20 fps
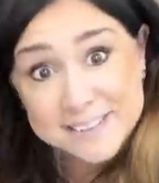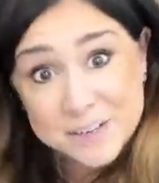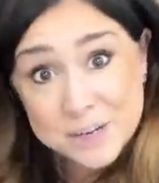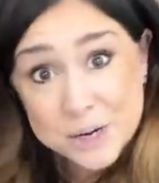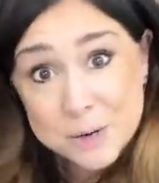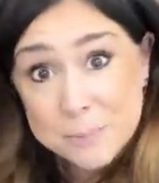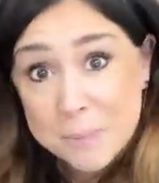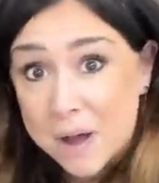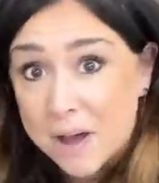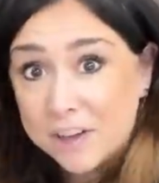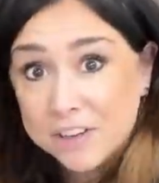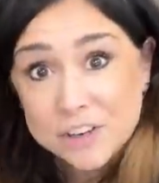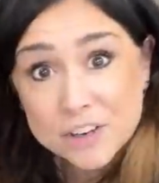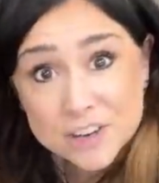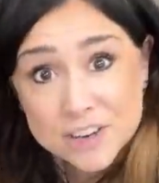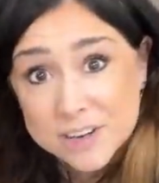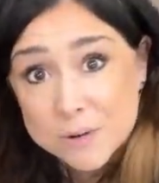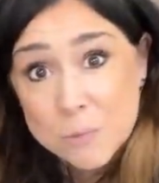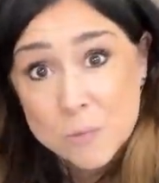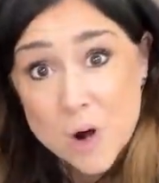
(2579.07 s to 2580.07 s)
hoop. You're
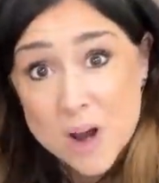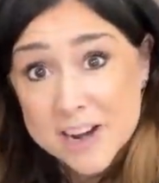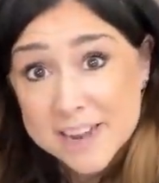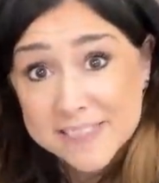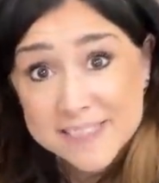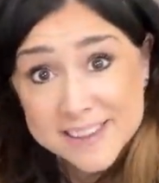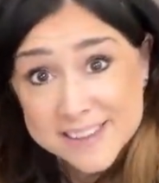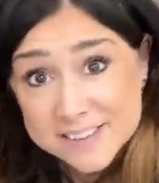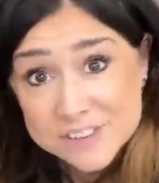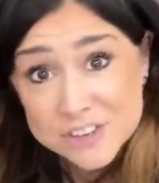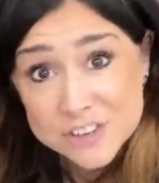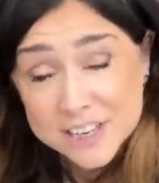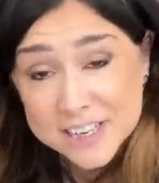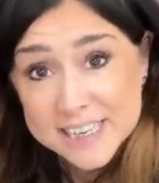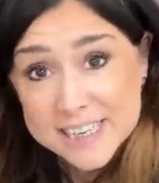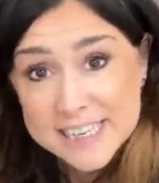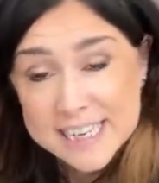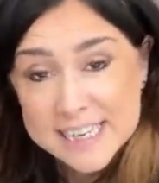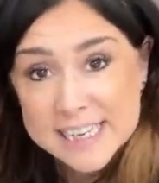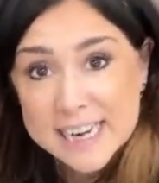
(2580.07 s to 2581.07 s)
going to want this. You're going to
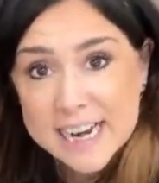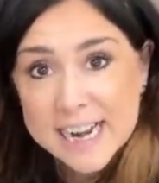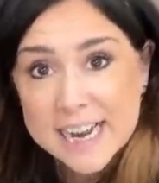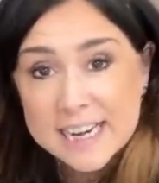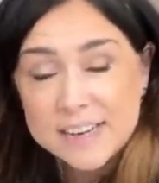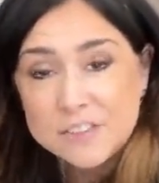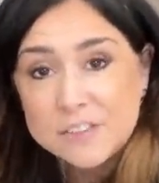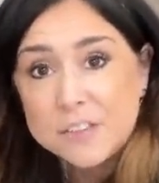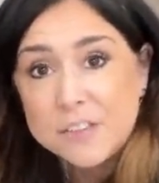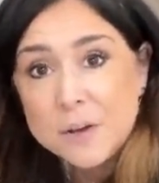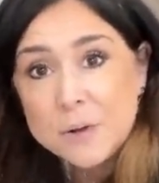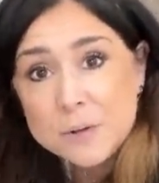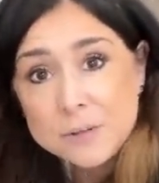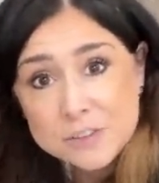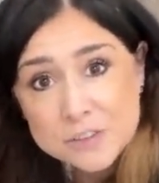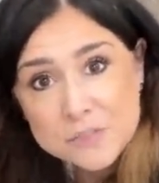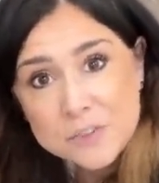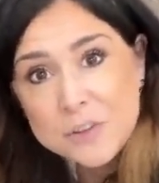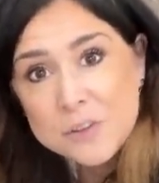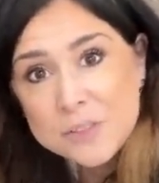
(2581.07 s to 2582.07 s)
need it. And those
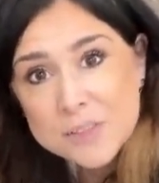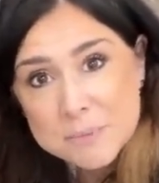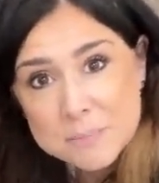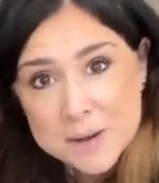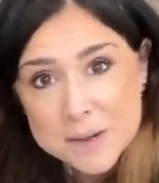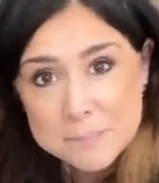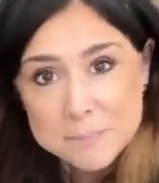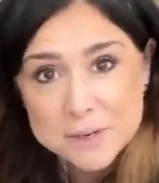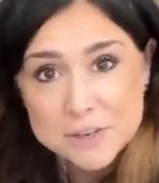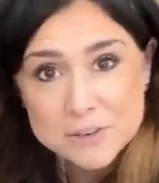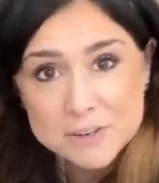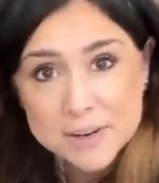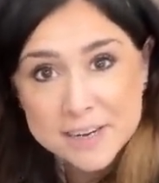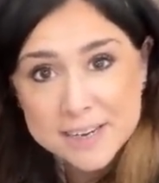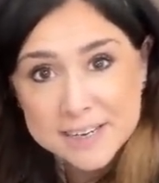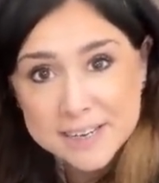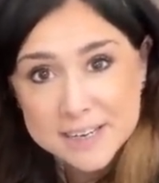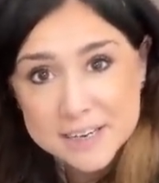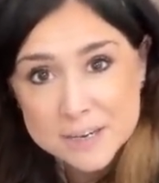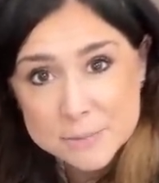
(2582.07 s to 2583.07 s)
of you that might be
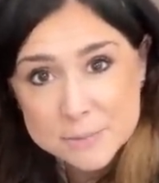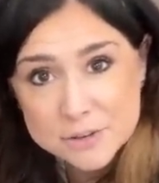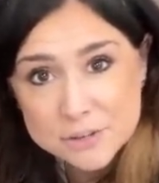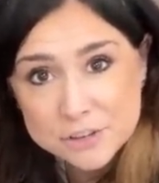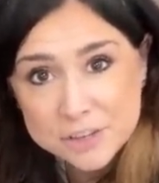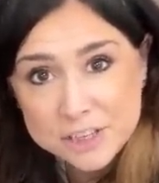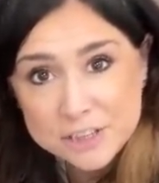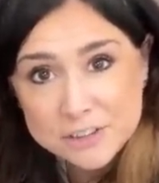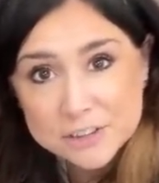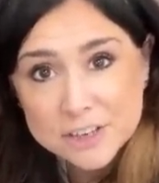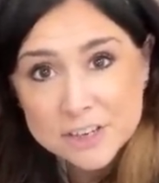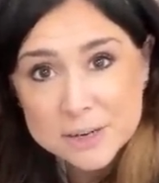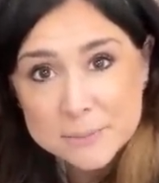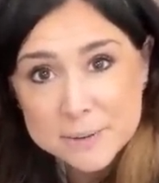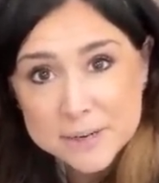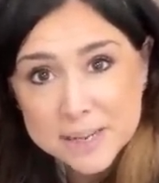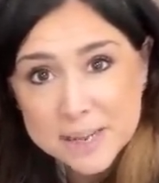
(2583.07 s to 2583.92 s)
trading in a machine, you're going to be